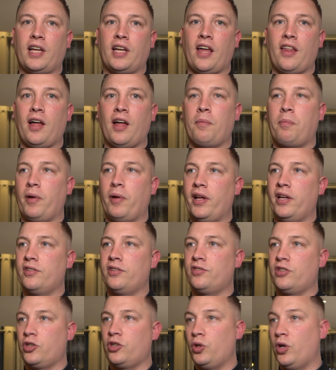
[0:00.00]
get that
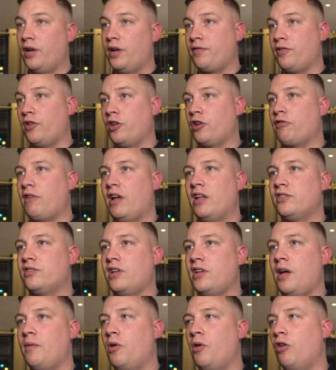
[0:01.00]
place secured for the Grand
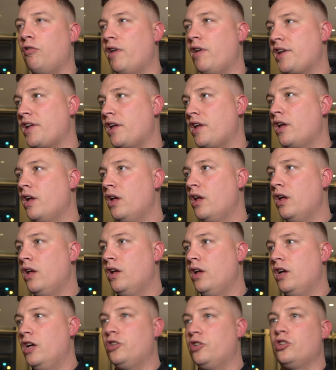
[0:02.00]
Slam already,
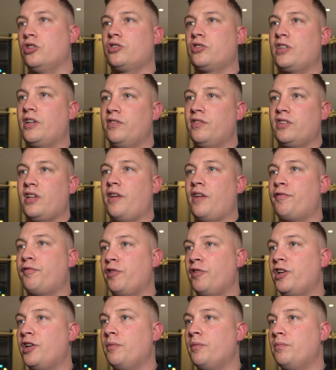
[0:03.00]
it just gives us that
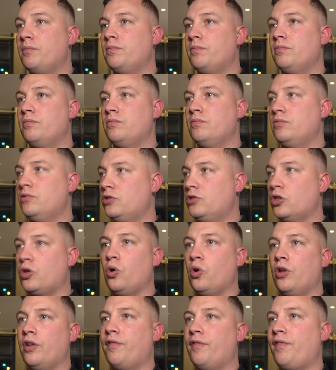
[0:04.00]
freedom to
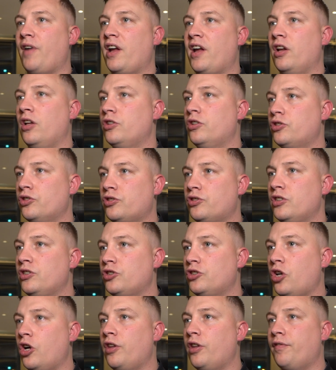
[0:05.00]
go in the final, just
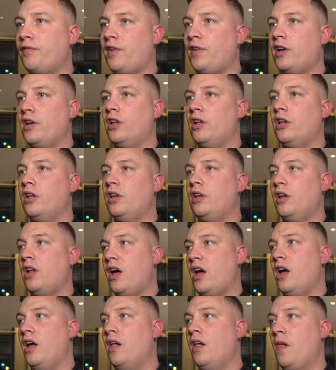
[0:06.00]
enjoy the final, and
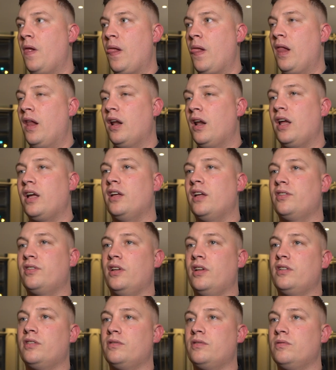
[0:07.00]
like I
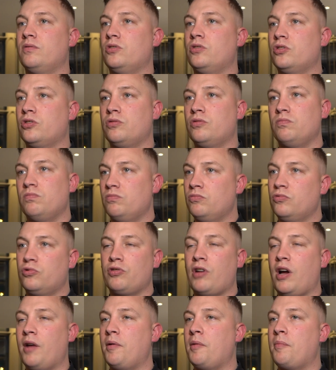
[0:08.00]
said, just
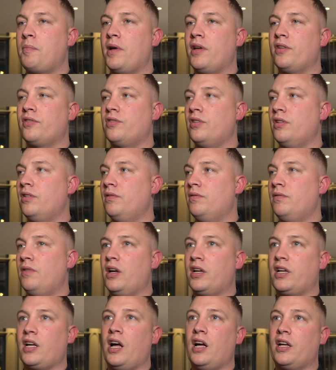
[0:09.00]
try my best, and
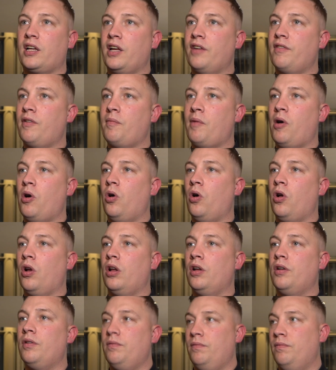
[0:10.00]
I gave it my
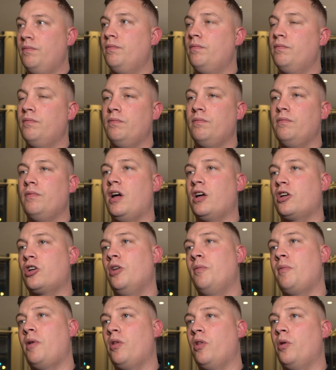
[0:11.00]
all, and I
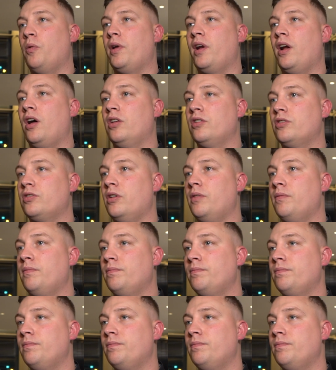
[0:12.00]
come out the winner on top.